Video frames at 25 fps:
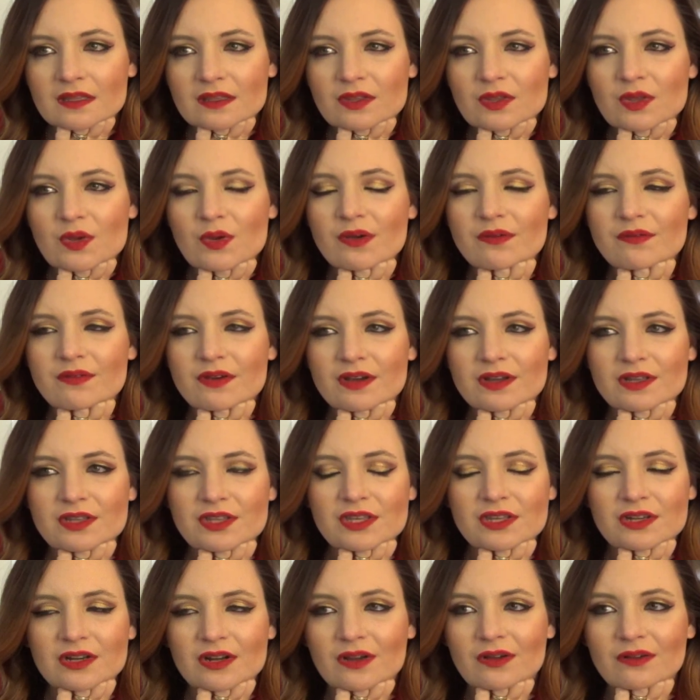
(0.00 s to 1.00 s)
you
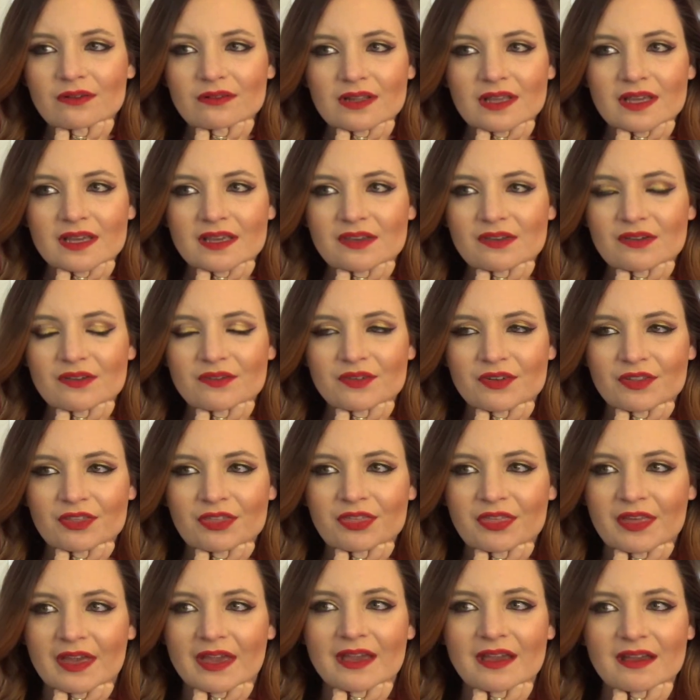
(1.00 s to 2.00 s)
ever
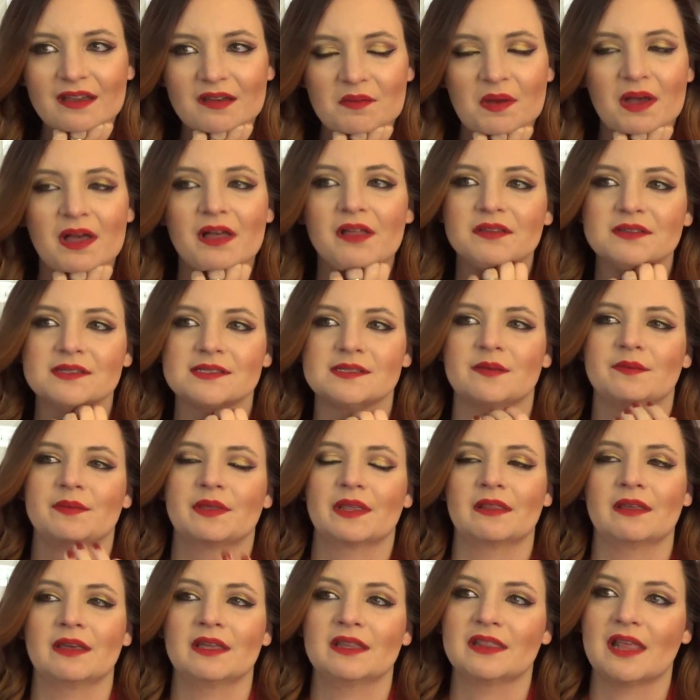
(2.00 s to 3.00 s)
think about
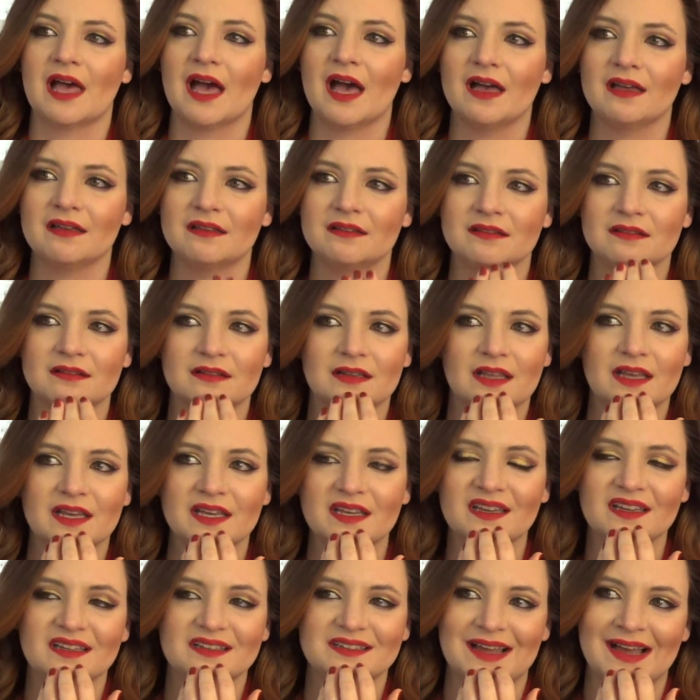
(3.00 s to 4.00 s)
something like that and you're
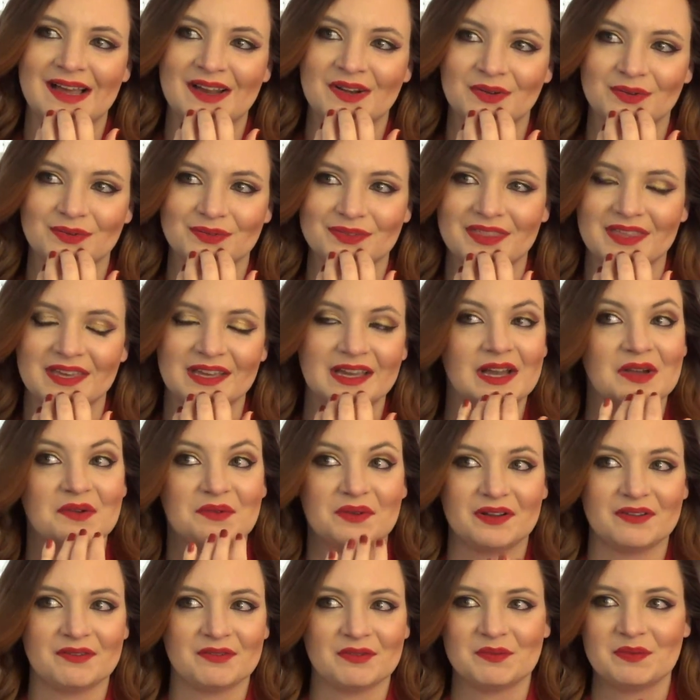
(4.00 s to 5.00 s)
like, I don't think I
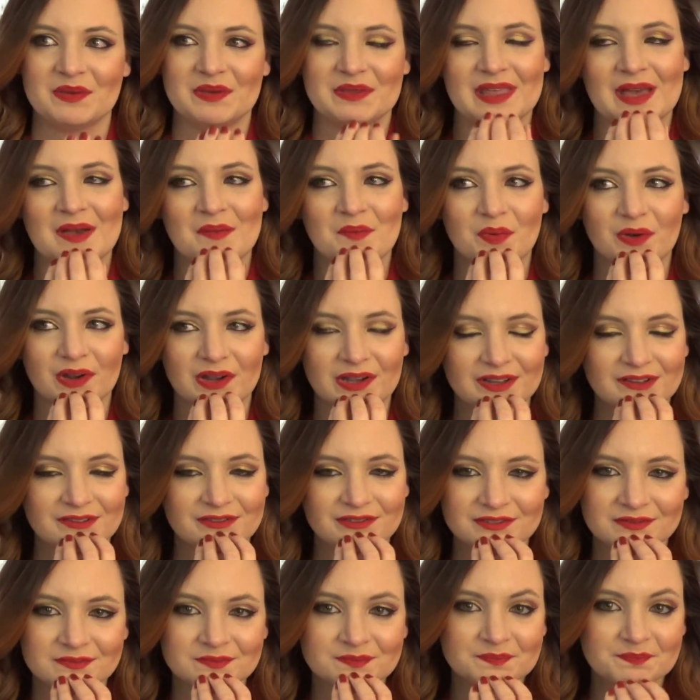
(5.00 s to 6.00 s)
would ever be that
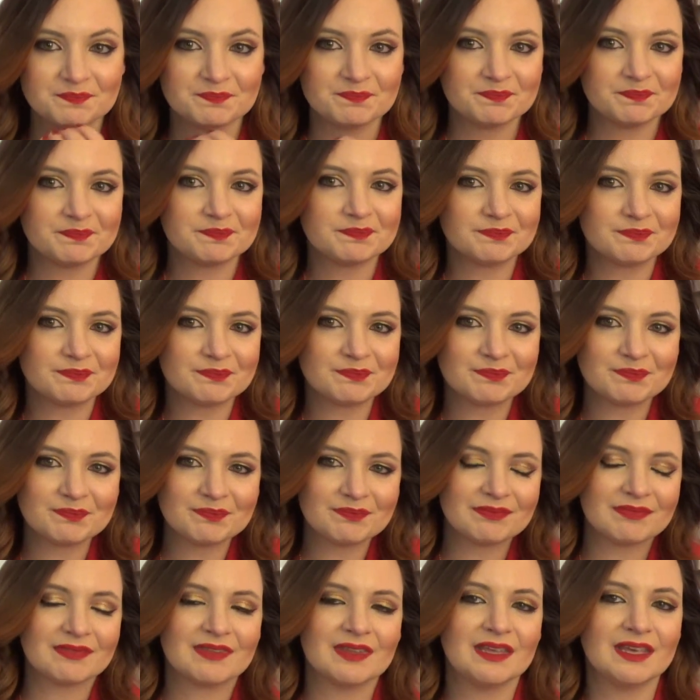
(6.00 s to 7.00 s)
brave.
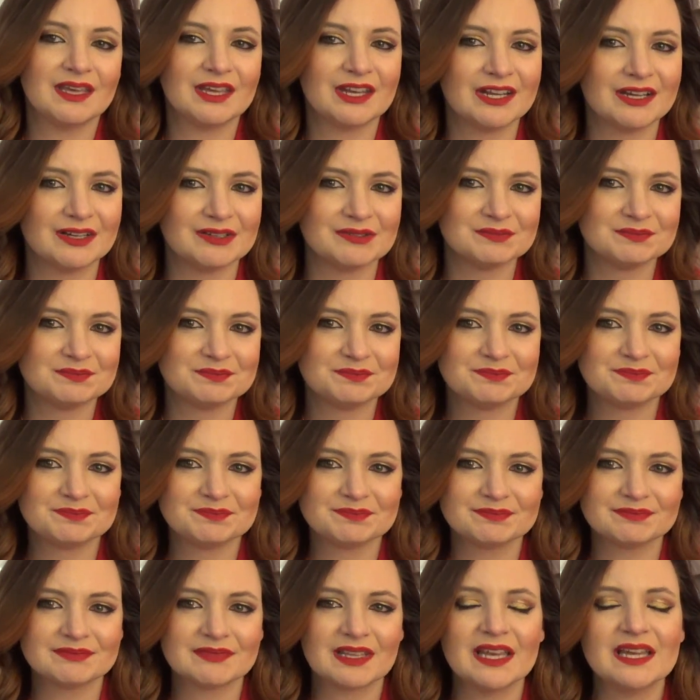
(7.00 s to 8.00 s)
You know?
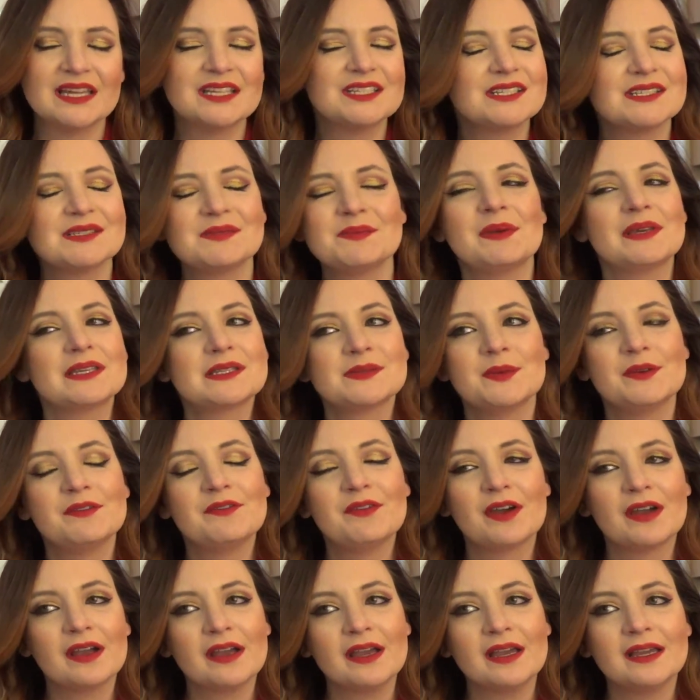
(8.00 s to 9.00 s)
That just makes me
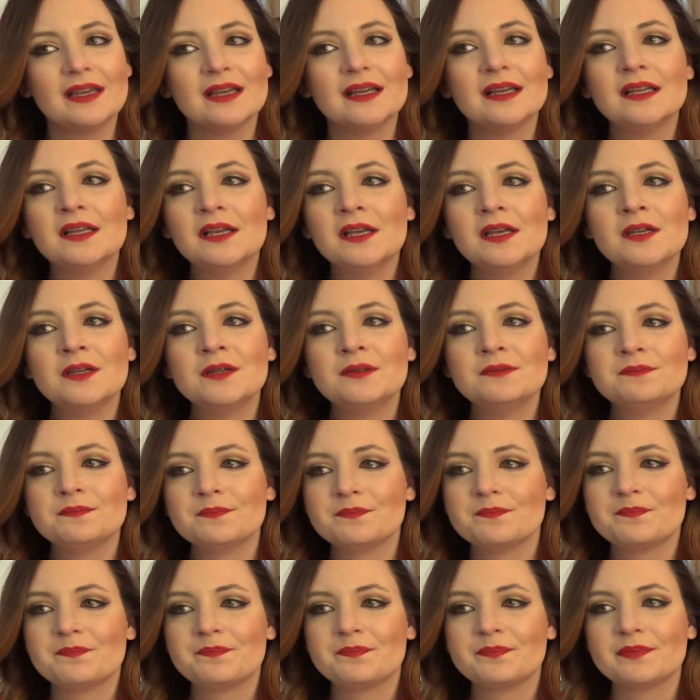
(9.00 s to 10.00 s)
very
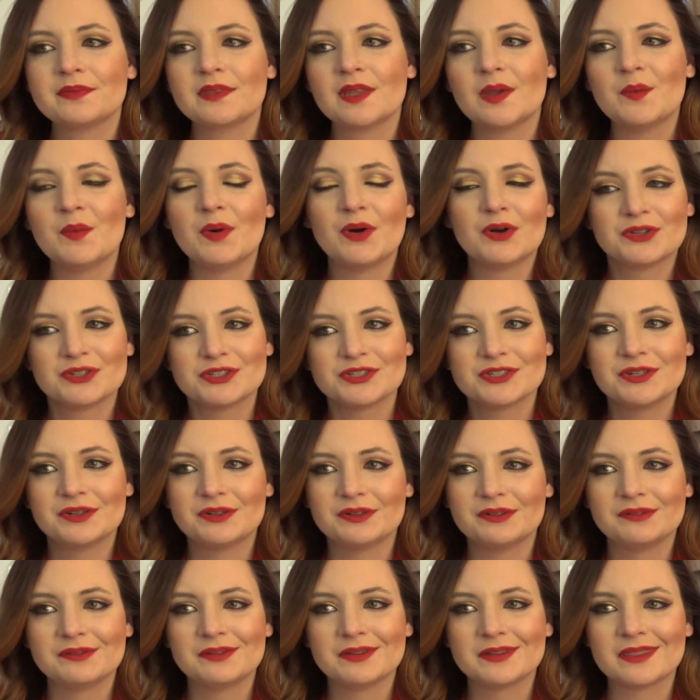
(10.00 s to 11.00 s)

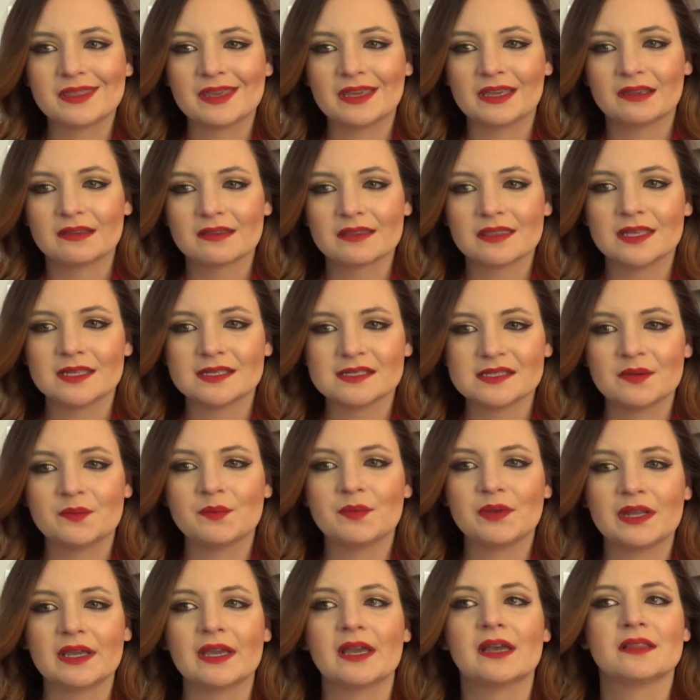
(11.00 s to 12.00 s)
emotional to think that
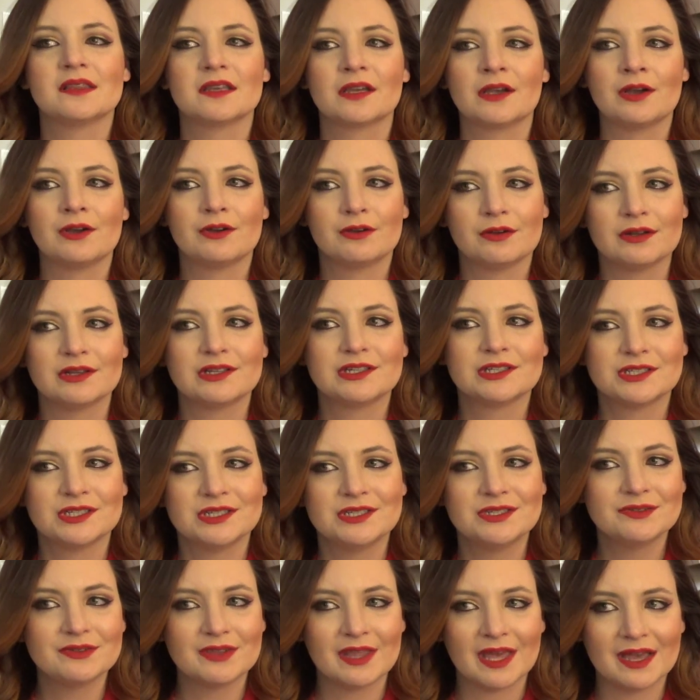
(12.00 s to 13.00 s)
somebody had the courage to
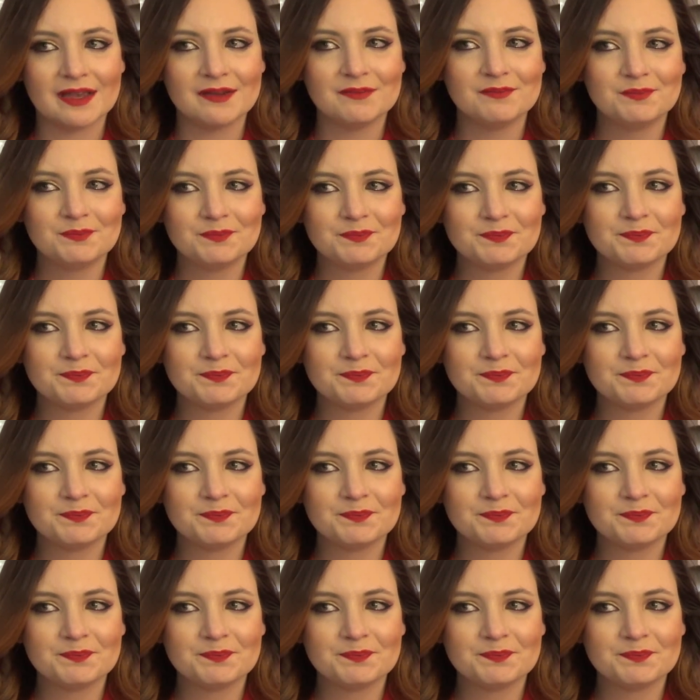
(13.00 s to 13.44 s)
do that.